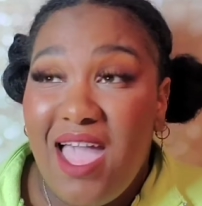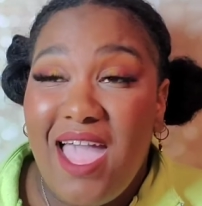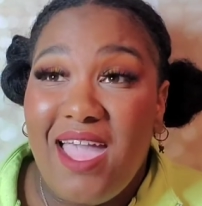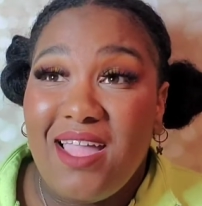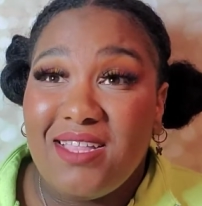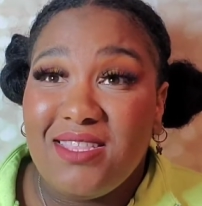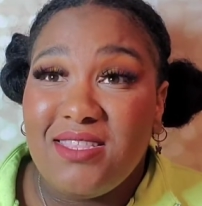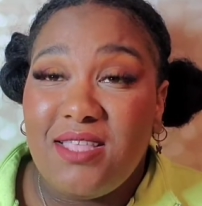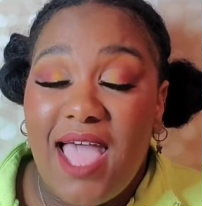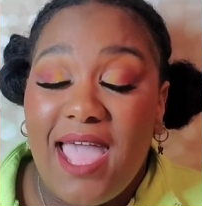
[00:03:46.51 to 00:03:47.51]

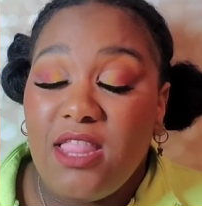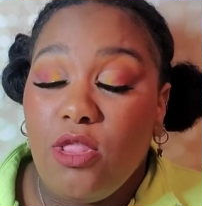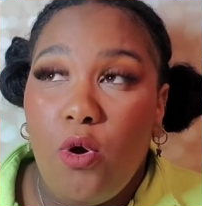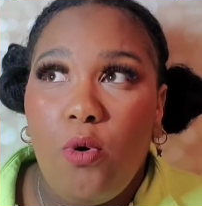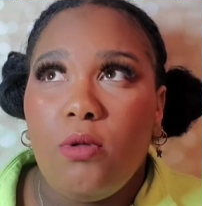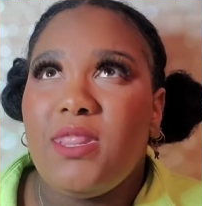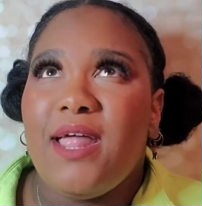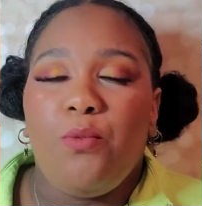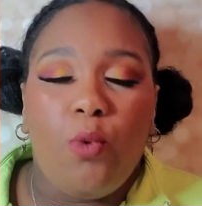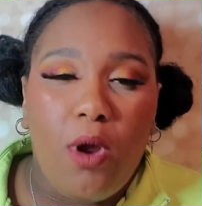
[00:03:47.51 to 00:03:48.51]
and I know
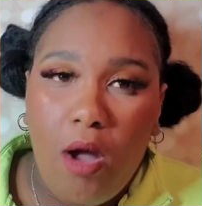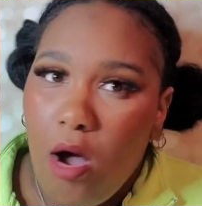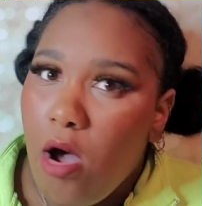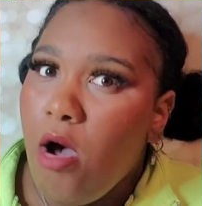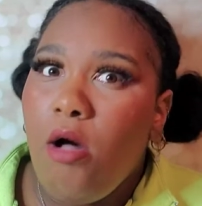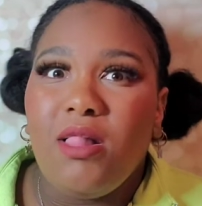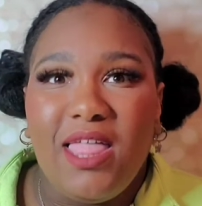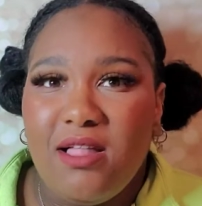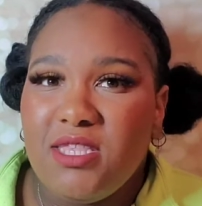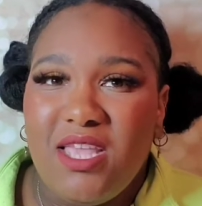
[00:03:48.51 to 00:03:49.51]
that we're all
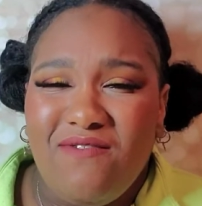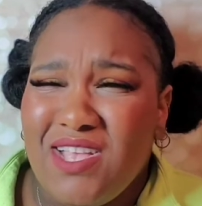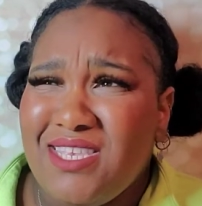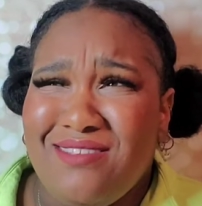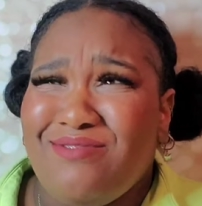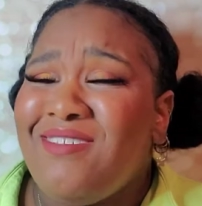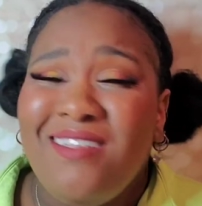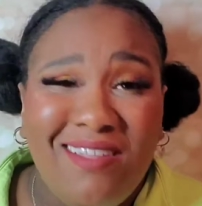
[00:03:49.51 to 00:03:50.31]
guilty of this.